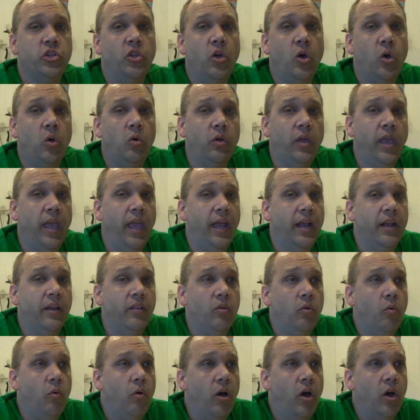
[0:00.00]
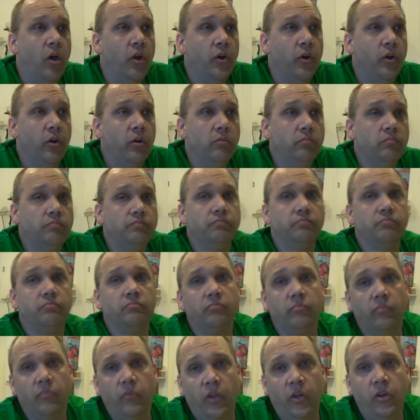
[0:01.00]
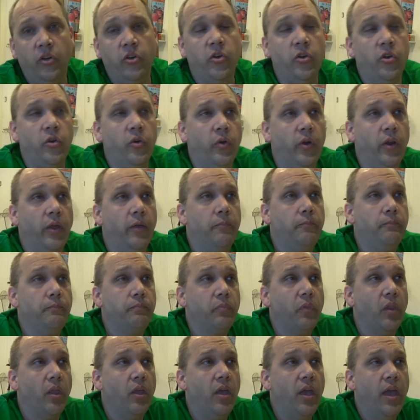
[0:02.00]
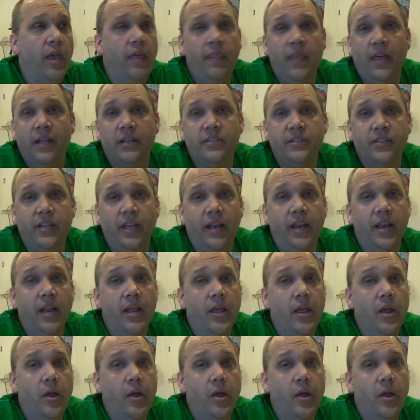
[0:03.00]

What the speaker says: the whole can in the water and you're doing it, and that's it.